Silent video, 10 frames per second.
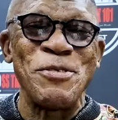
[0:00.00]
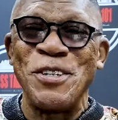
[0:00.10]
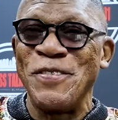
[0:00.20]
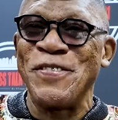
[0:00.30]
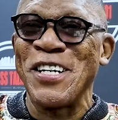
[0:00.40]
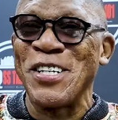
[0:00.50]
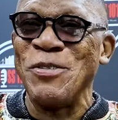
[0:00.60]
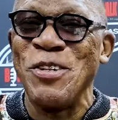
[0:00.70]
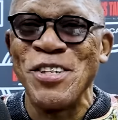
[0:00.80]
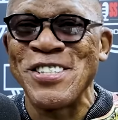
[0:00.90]
who the fuck
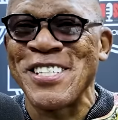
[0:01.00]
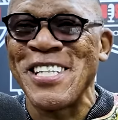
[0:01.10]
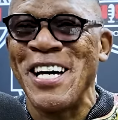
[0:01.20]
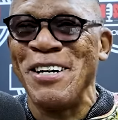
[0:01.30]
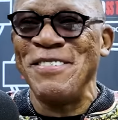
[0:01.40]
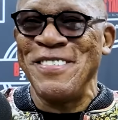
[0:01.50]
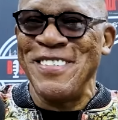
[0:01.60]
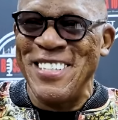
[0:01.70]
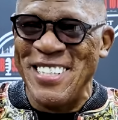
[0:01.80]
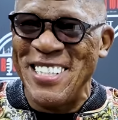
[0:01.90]
you want to slap.
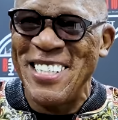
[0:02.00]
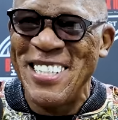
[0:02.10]
You just